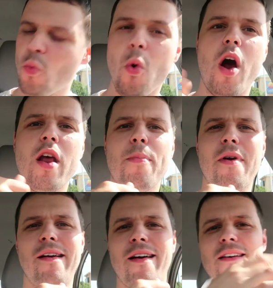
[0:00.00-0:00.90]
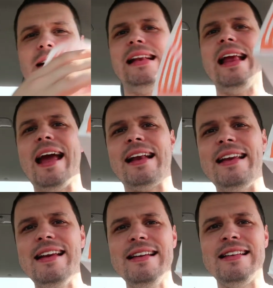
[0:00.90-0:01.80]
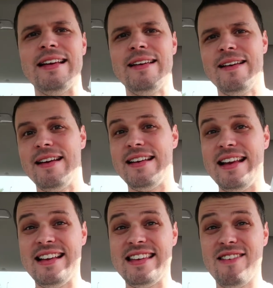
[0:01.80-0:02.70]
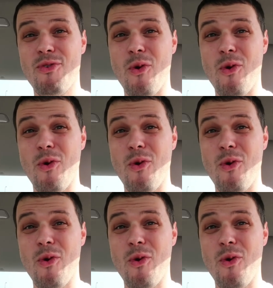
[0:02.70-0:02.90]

Whataburger in Texas. This is the